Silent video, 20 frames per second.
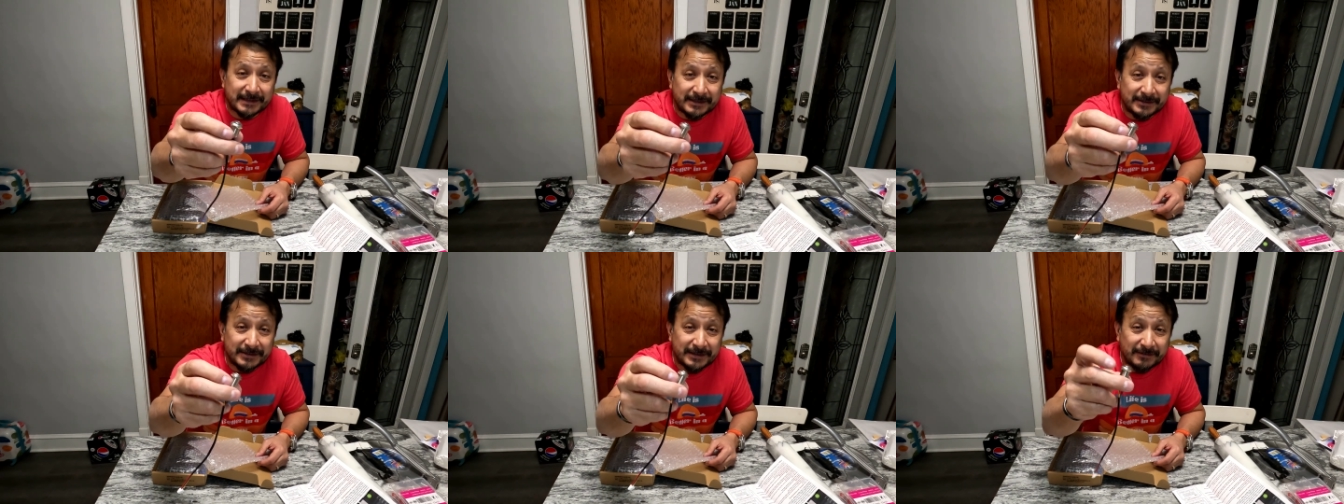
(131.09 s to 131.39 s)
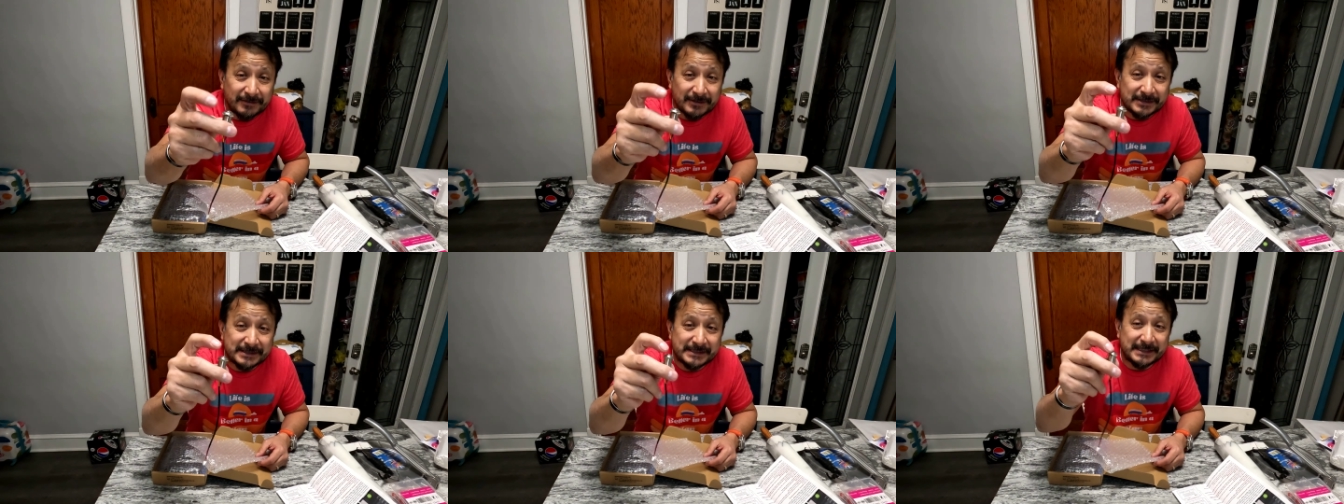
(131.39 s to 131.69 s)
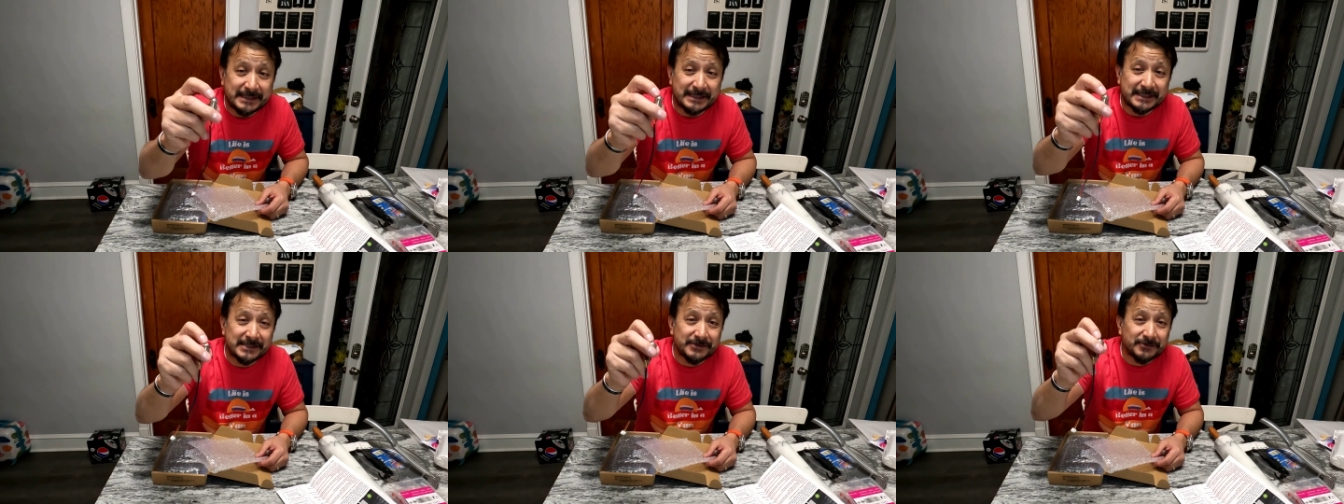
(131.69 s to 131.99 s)
You ever
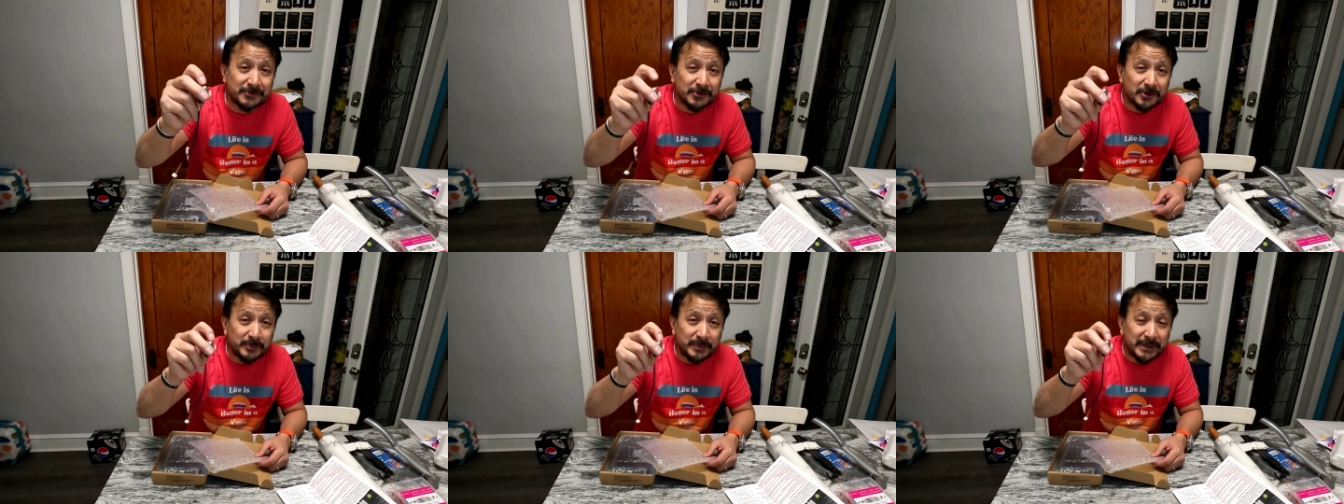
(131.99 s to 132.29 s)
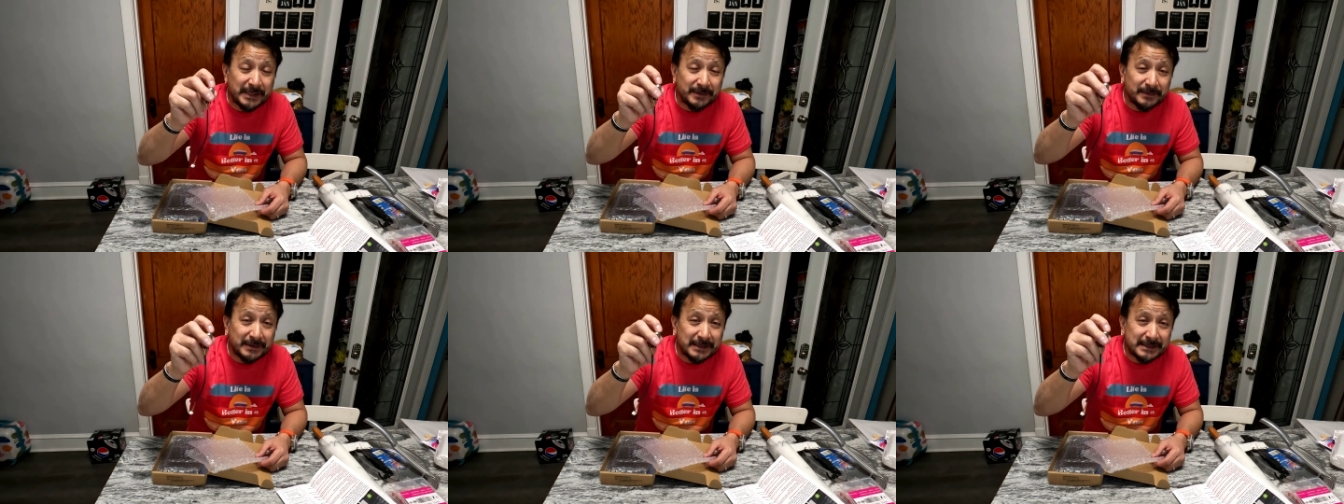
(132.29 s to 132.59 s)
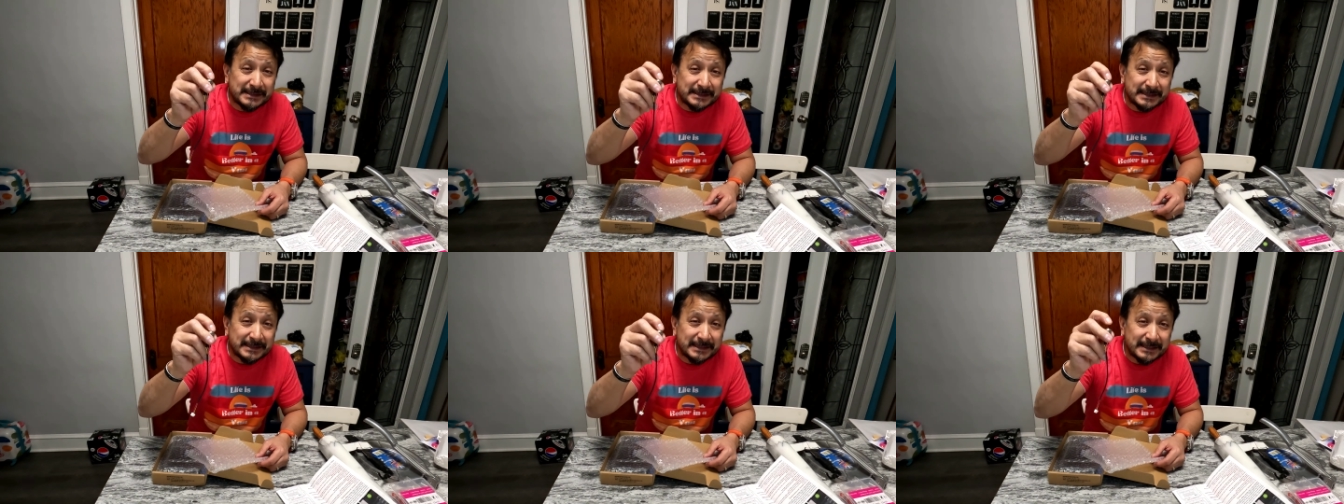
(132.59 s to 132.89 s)
see this for a
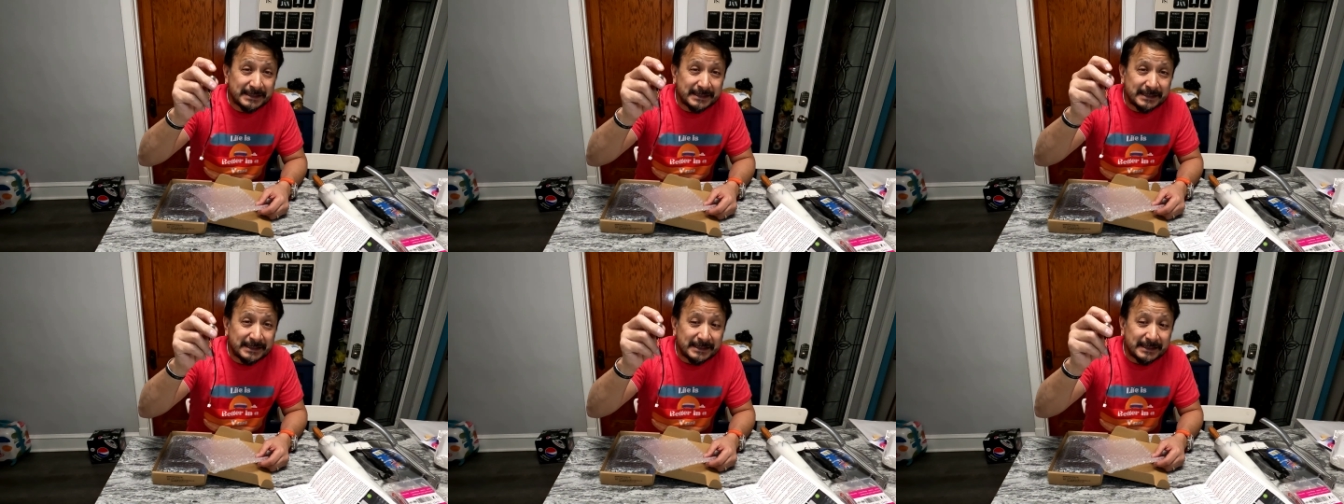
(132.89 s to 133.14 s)
BMS?